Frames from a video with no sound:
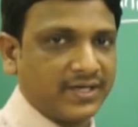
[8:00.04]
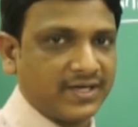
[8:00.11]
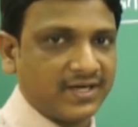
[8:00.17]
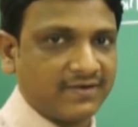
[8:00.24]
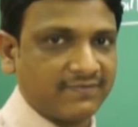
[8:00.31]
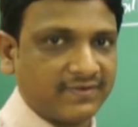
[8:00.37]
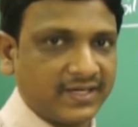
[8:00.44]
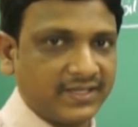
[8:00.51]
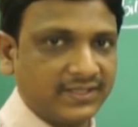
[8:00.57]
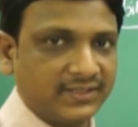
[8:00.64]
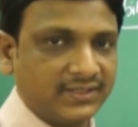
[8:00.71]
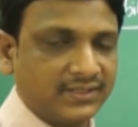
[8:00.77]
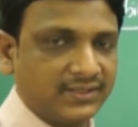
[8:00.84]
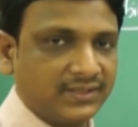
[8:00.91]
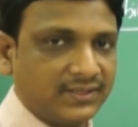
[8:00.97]
identify.
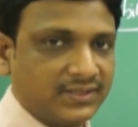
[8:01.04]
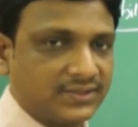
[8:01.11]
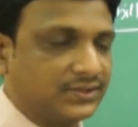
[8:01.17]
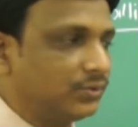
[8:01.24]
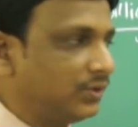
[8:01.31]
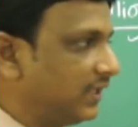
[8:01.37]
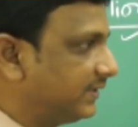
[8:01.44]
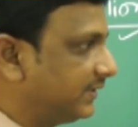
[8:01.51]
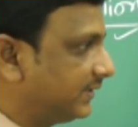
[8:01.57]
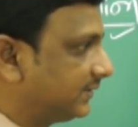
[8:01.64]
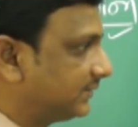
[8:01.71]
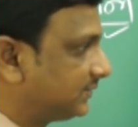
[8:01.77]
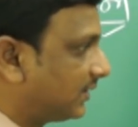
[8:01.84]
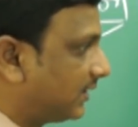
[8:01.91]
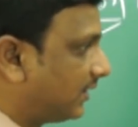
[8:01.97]
So the only thing
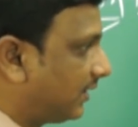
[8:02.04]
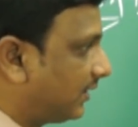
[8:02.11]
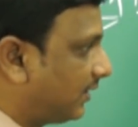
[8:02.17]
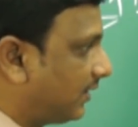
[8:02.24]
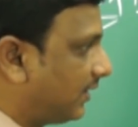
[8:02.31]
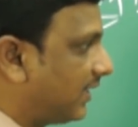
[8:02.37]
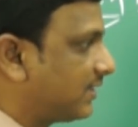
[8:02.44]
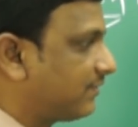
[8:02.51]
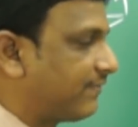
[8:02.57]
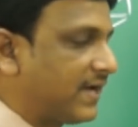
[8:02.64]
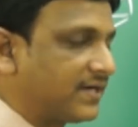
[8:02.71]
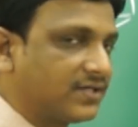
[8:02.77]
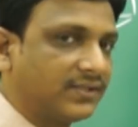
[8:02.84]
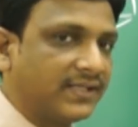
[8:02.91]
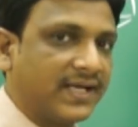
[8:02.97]
is uh, length
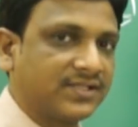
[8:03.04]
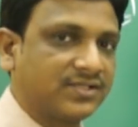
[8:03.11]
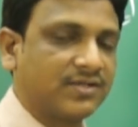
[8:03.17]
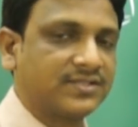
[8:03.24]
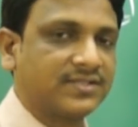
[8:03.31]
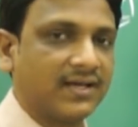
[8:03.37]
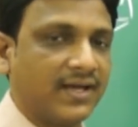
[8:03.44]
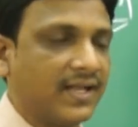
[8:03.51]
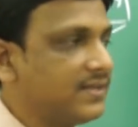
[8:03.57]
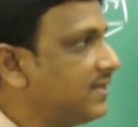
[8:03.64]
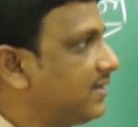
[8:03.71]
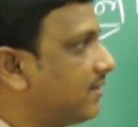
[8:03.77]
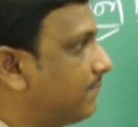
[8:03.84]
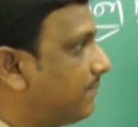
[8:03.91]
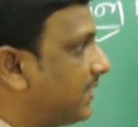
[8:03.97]
factor, the axons are
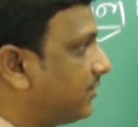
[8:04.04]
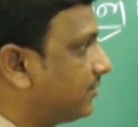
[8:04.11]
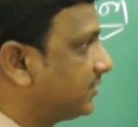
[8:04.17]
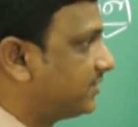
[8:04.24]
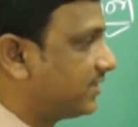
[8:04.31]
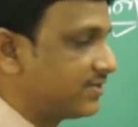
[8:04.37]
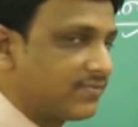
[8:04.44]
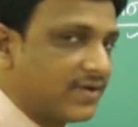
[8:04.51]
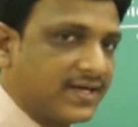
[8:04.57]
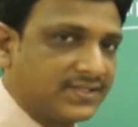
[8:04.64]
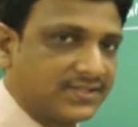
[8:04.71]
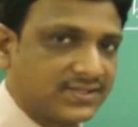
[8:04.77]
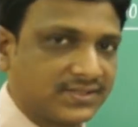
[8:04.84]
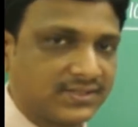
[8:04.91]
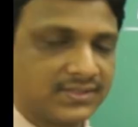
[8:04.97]
lengthy compared to the
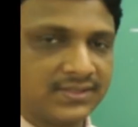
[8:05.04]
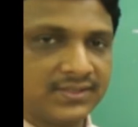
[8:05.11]
dendrites.